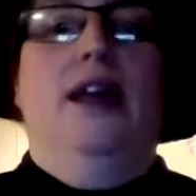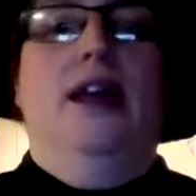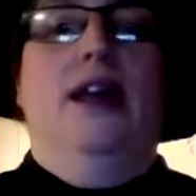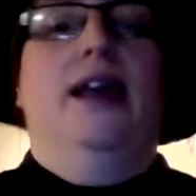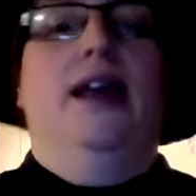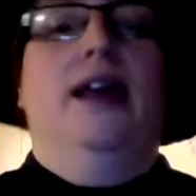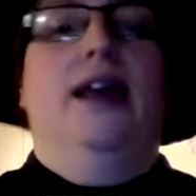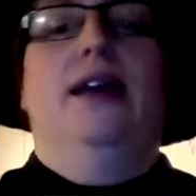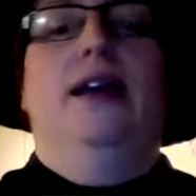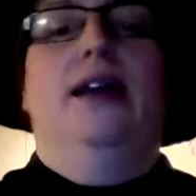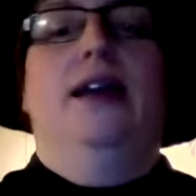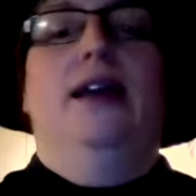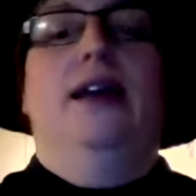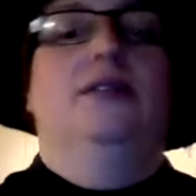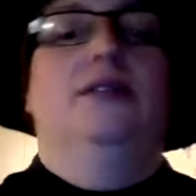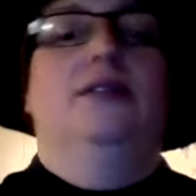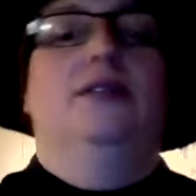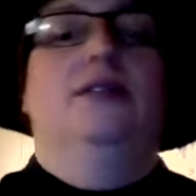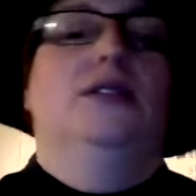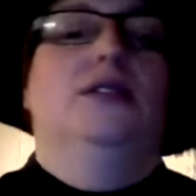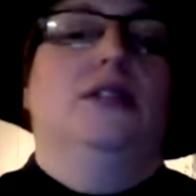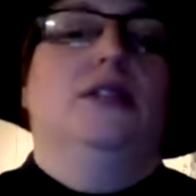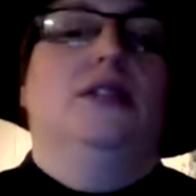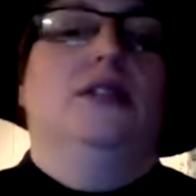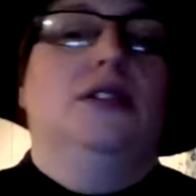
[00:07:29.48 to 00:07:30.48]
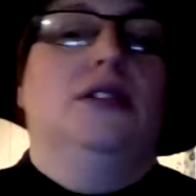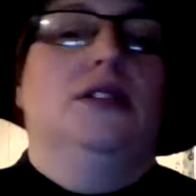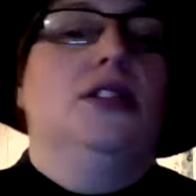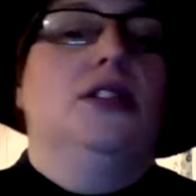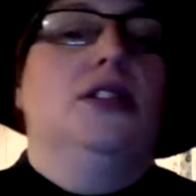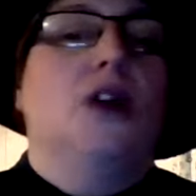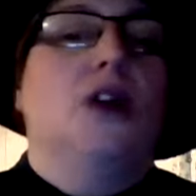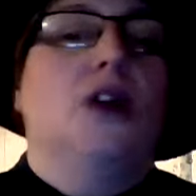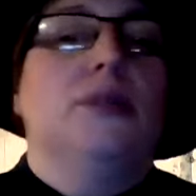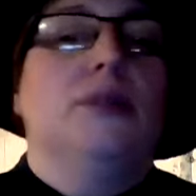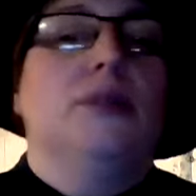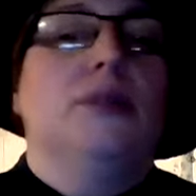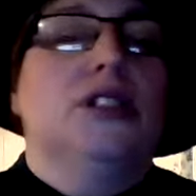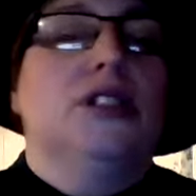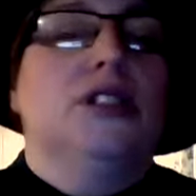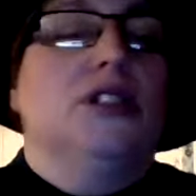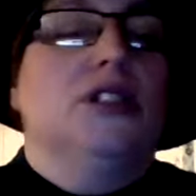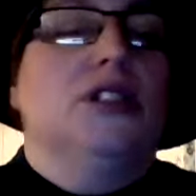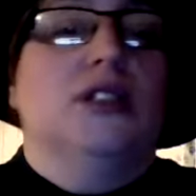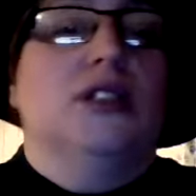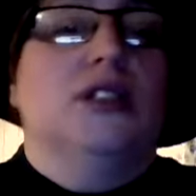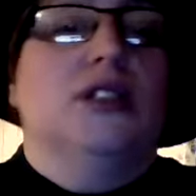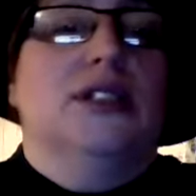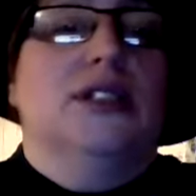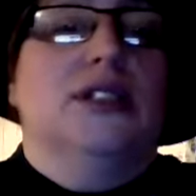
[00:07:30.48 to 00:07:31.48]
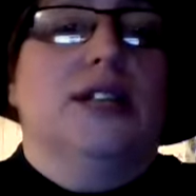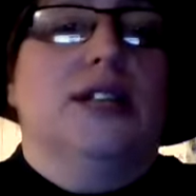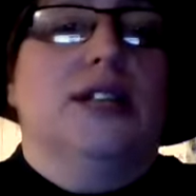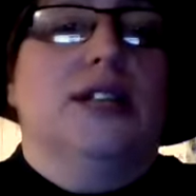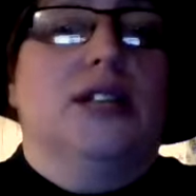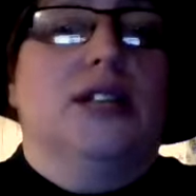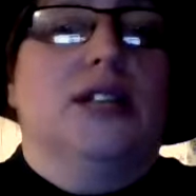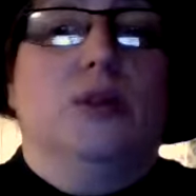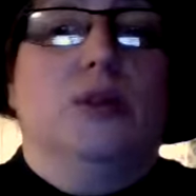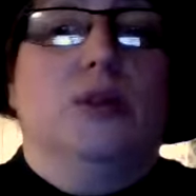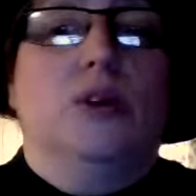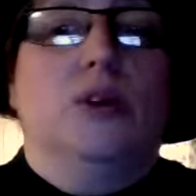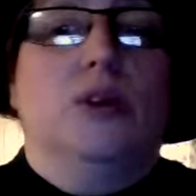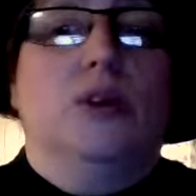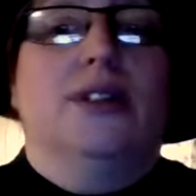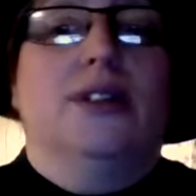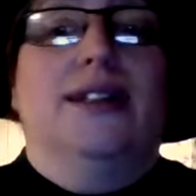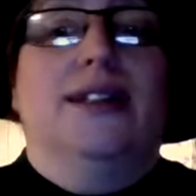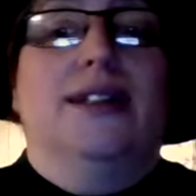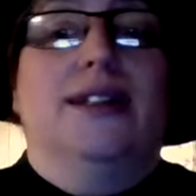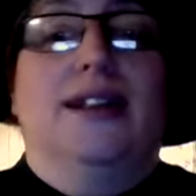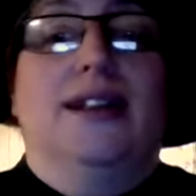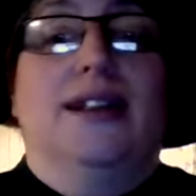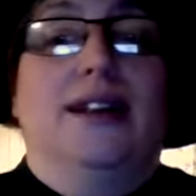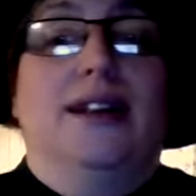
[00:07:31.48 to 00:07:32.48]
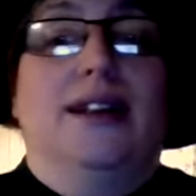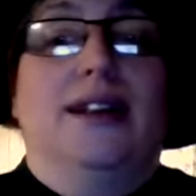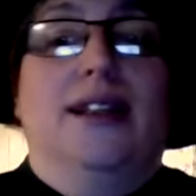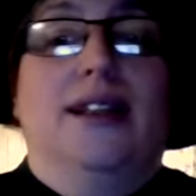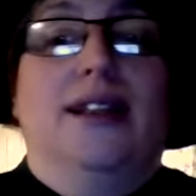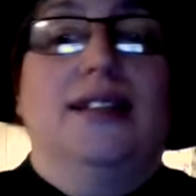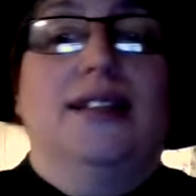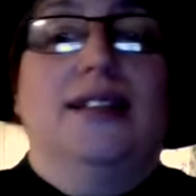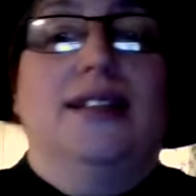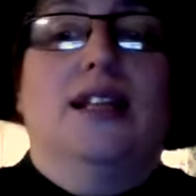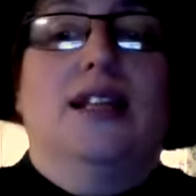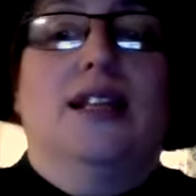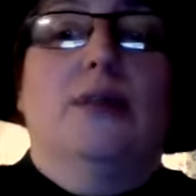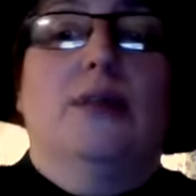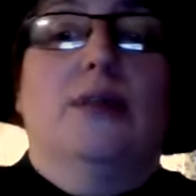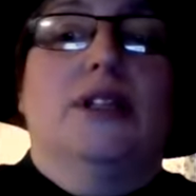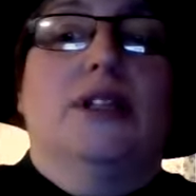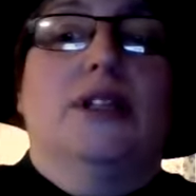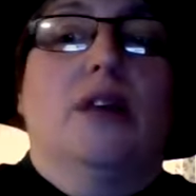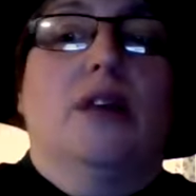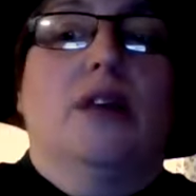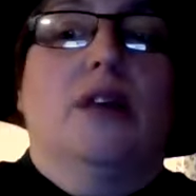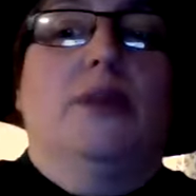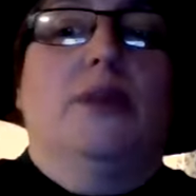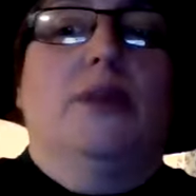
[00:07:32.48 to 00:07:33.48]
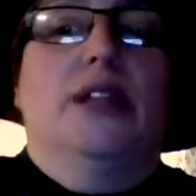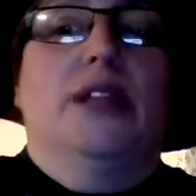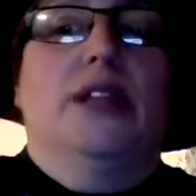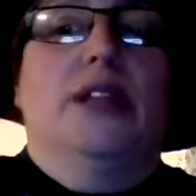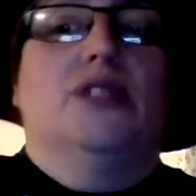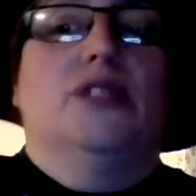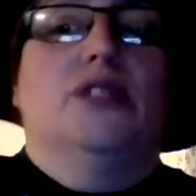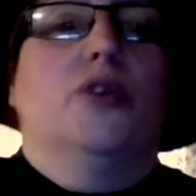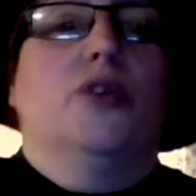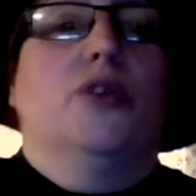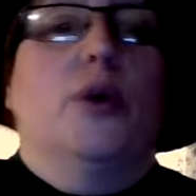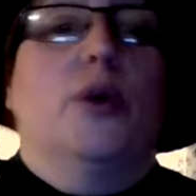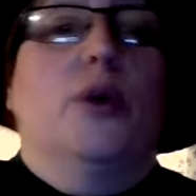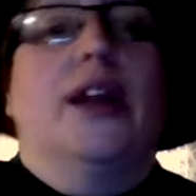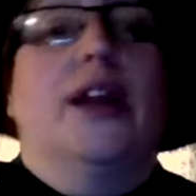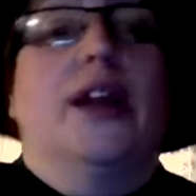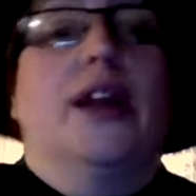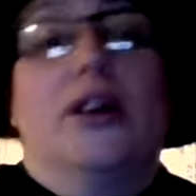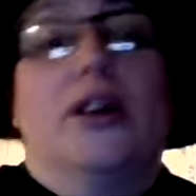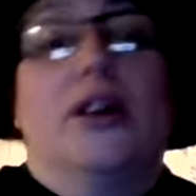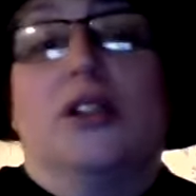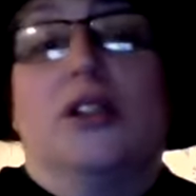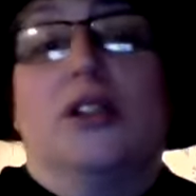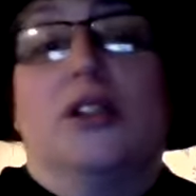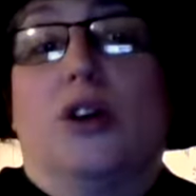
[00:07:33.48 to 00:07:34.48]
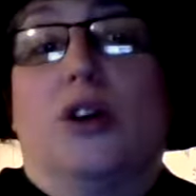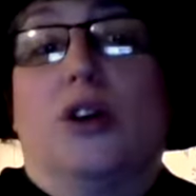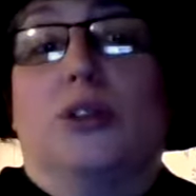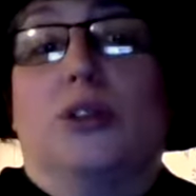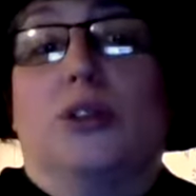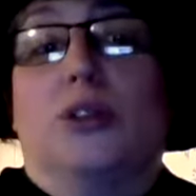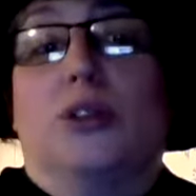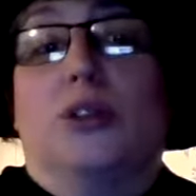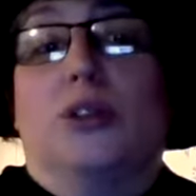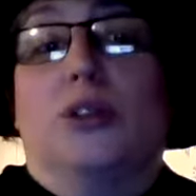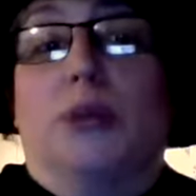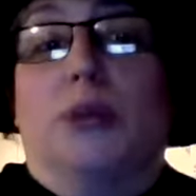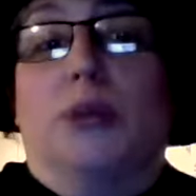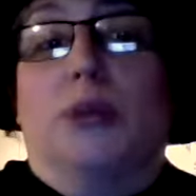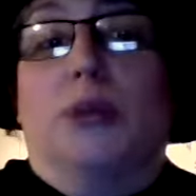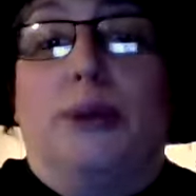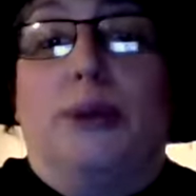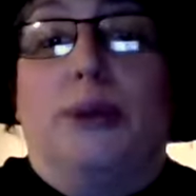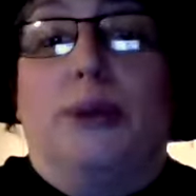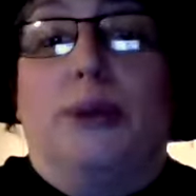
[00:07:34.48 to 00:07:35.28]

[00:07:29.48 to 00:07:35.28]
and she saw him as a shield against the outside world. And that's not the best combination for working out as a long term couple.